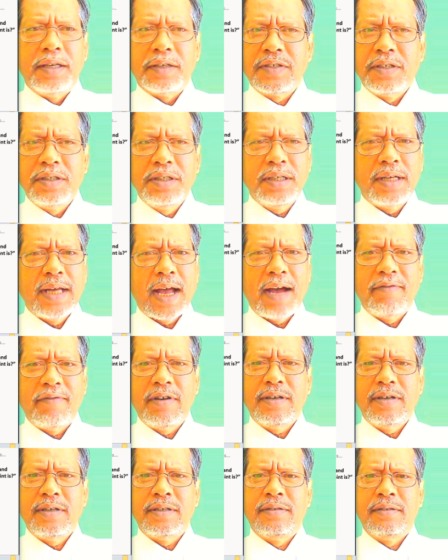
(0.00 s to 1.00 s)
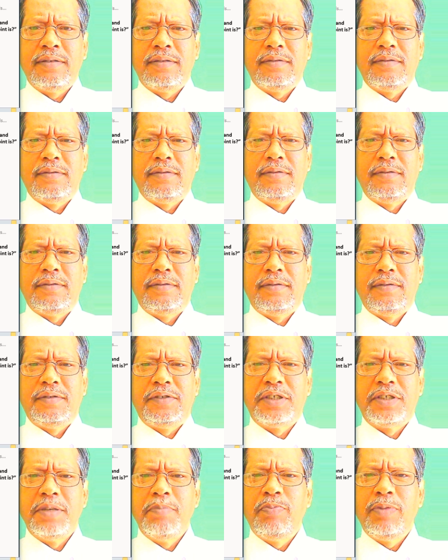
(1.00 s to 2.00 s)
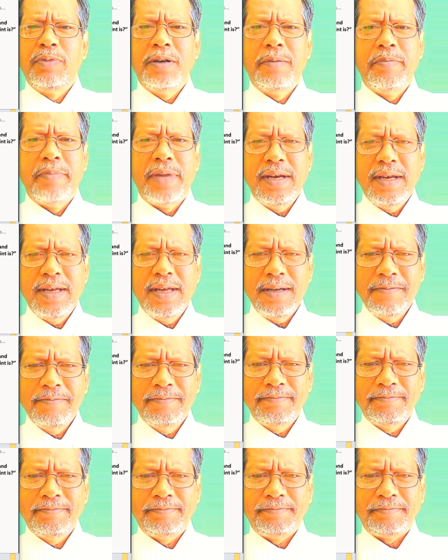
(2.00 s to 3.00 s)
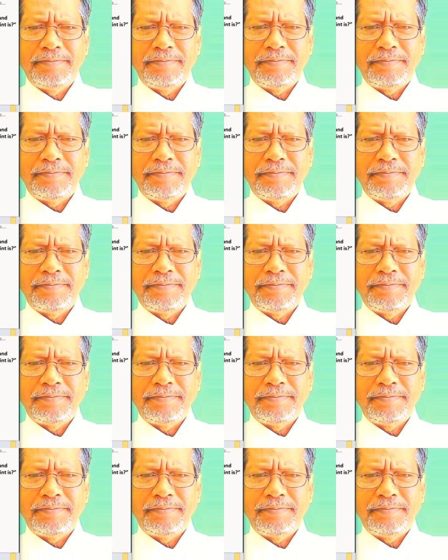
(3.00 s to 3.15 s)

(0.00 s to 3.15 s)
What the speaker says: Doesn't it have a simpler meaning?